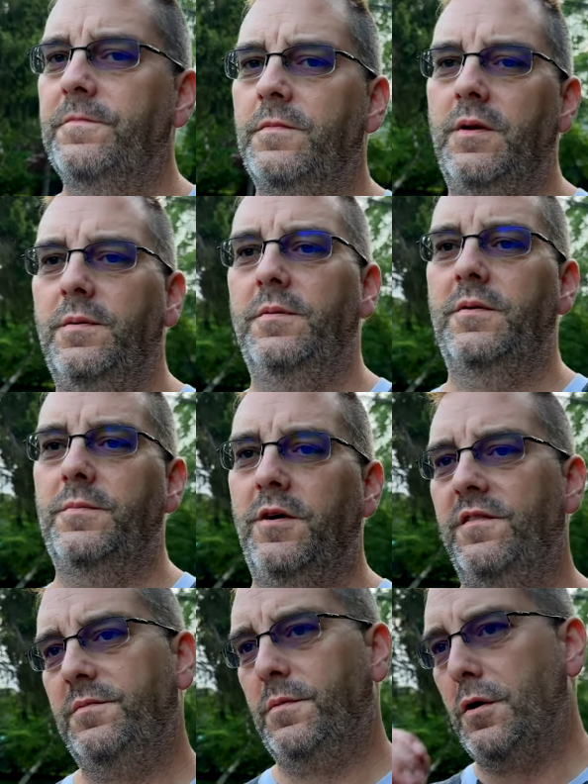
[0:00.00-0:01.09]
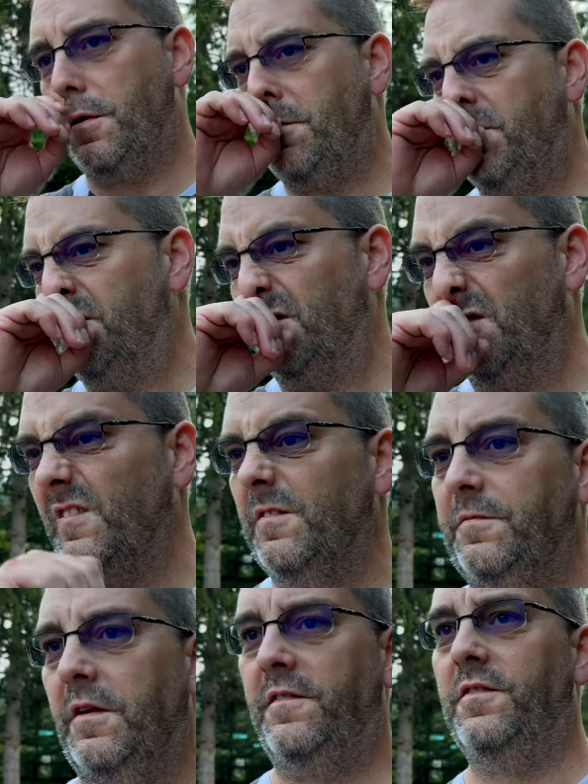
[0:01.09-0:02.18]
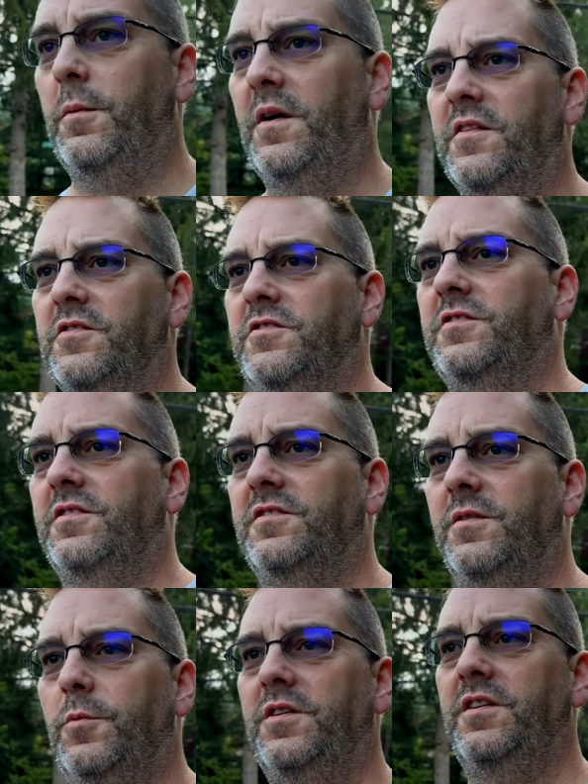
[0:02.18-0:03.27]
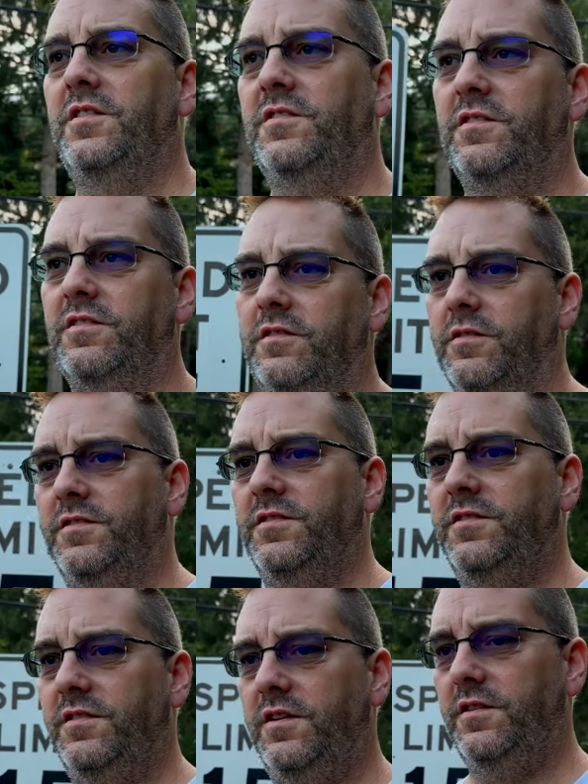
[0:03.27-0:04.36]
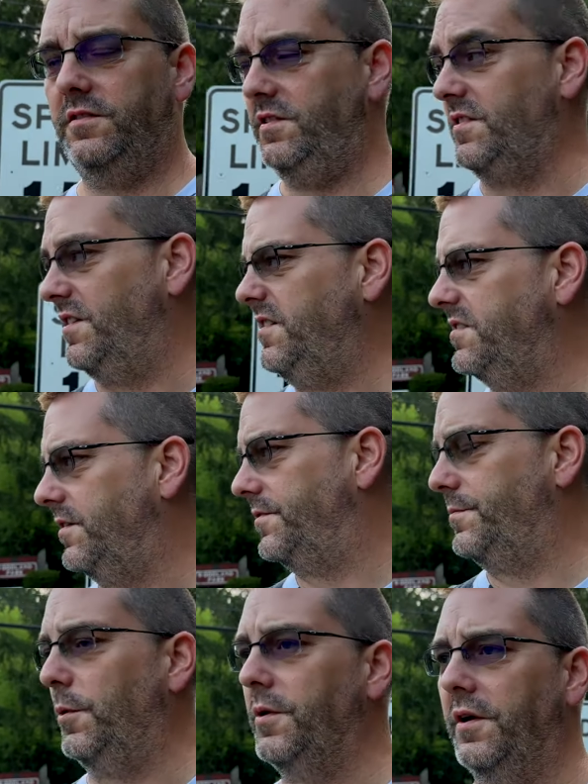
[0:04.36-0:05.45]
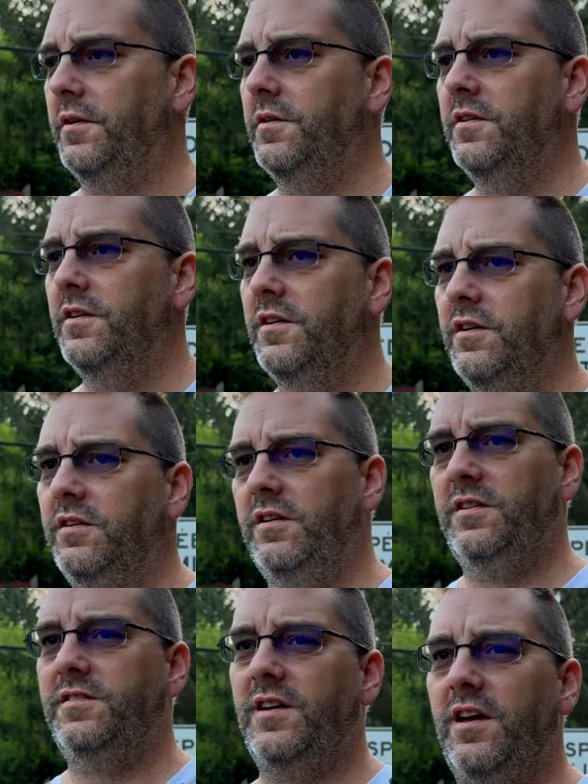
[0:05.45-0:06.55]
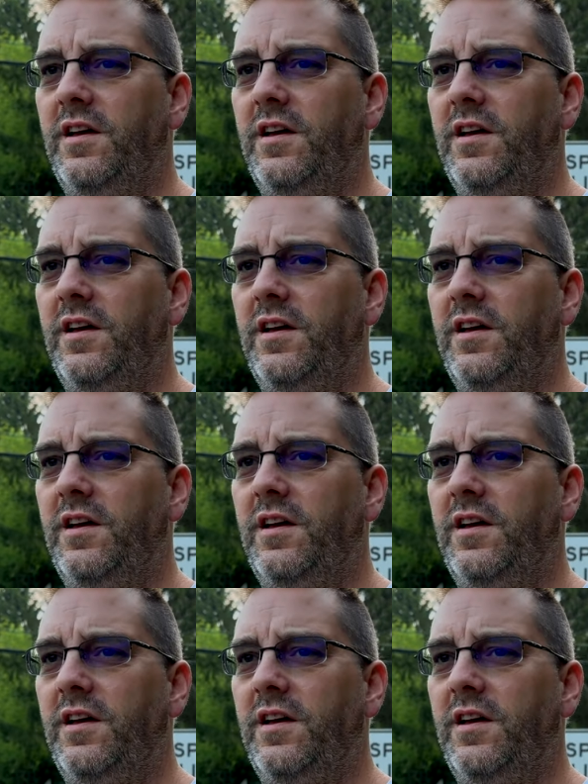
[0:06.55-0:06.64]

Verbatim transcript: Maybe when I'm off tomorrow, if the weather's somewhat decent, because it's uh, it's nice out this morning. It's